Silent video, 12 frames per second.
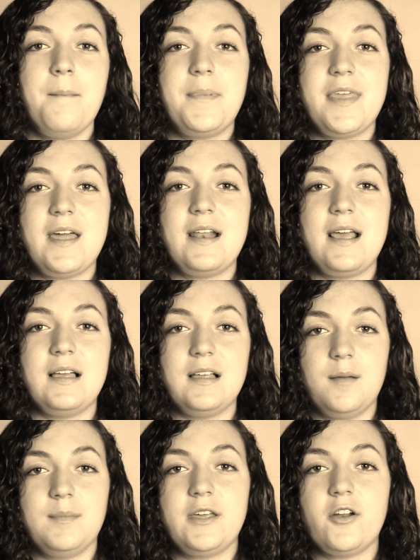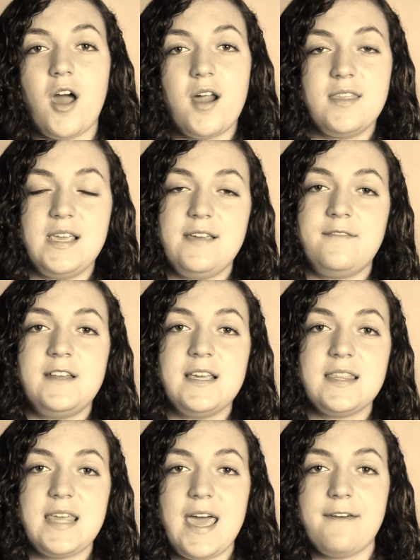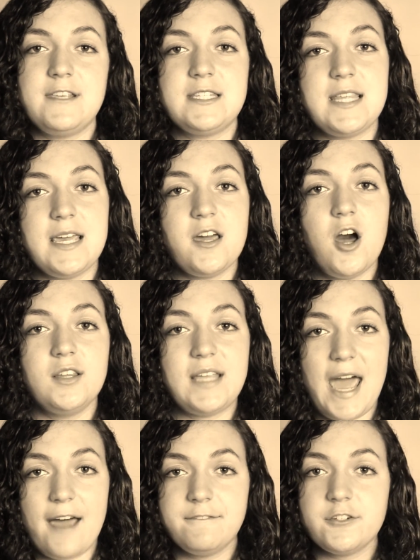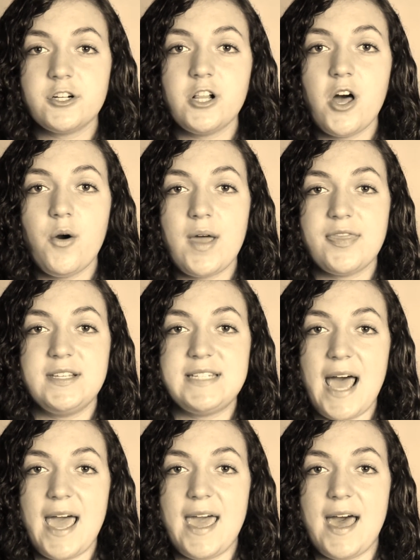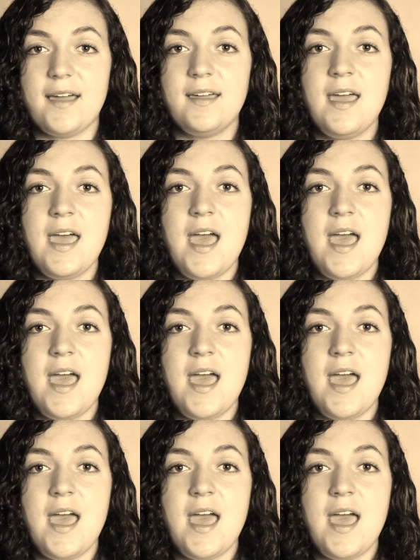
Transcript: but then later on in the evening they have this thing called Afterglow at the Diag,